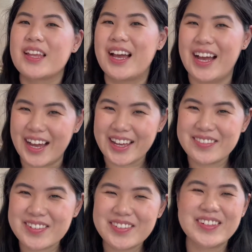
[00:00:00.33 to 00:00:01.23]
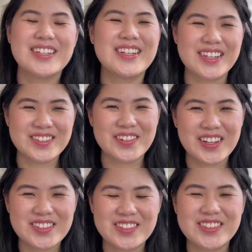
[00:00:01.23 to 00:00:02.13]
Hi everyone, it's
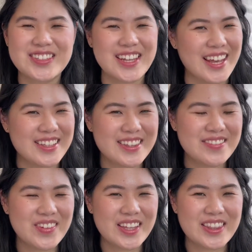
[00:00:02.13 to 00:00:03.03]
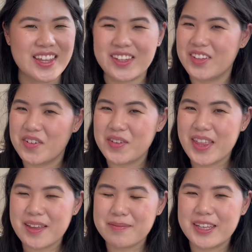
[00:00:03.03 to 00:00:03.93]
Rachel. It's the end of the month and you know what
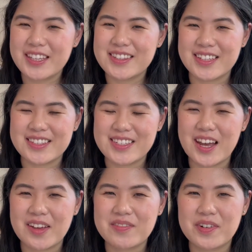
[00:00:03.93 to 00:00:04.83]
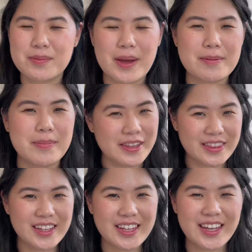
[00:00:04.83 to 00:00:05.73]
that means. It's time for my
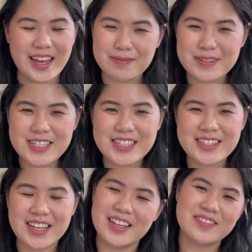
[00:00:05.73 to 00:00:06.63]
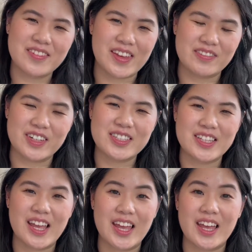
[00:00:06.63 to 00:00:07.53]
monthly empties and favorites.
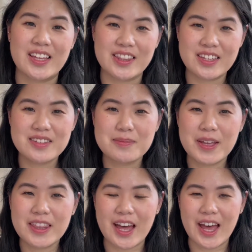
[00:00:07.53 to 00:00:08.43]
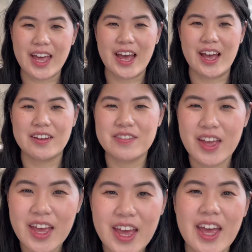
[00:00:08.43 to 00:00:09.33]
And this month I have
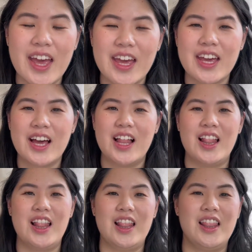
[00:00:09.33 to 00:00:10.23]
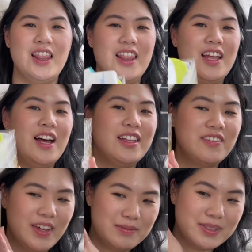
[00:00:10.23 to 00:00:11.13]
a lot of
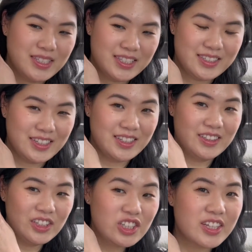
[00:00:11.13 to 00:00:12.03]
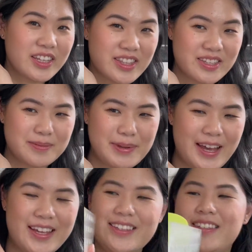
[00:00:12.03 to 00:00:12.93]
empties. Like look at this
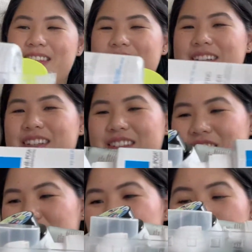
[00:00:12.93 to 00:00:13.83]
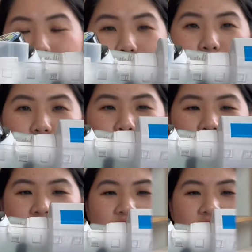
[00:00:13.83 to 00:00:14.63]
basket. It's huge.